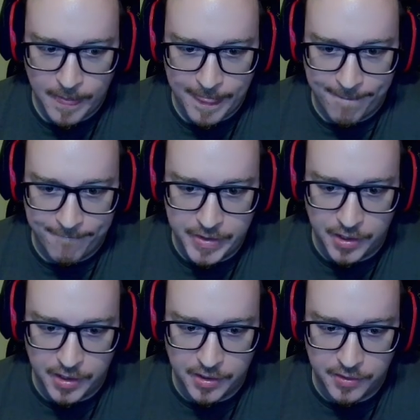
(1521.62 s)

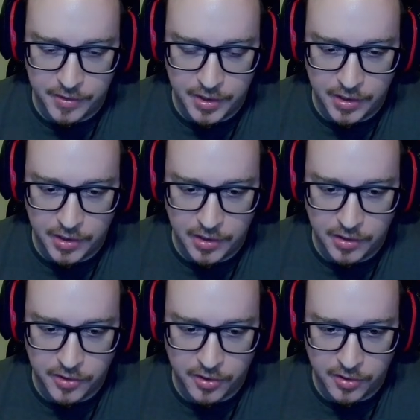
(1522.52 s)
And the
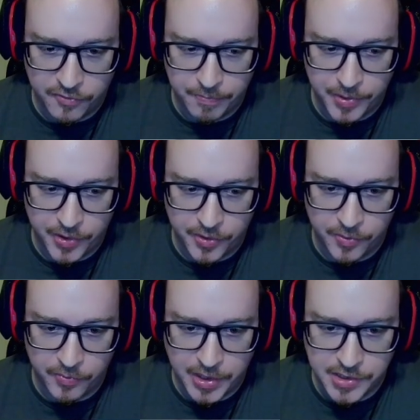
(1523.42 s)
cutoff player
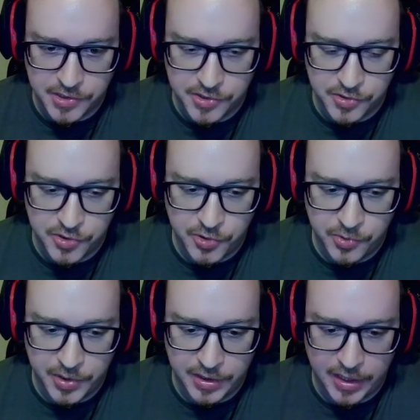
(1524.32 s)
raises to
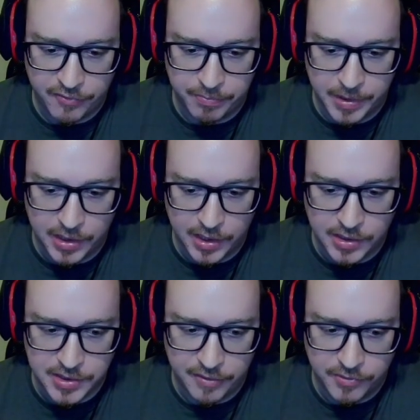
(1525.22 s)
2.5
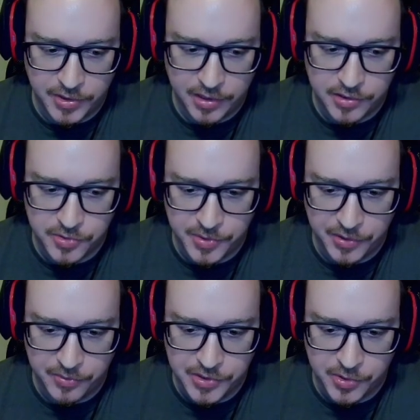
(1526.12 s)
blinds. I've only got
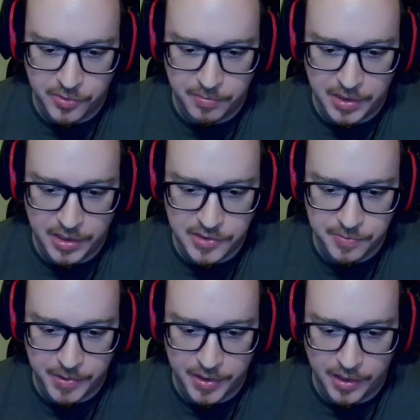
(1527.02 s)
23 total blinds,
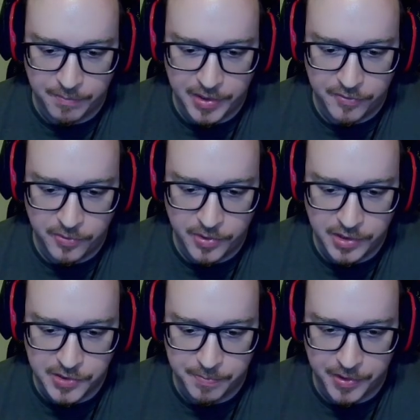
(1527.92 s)
but I'm definitely willing
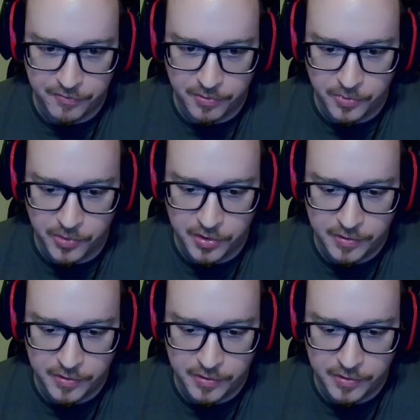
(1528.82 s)
to play for more.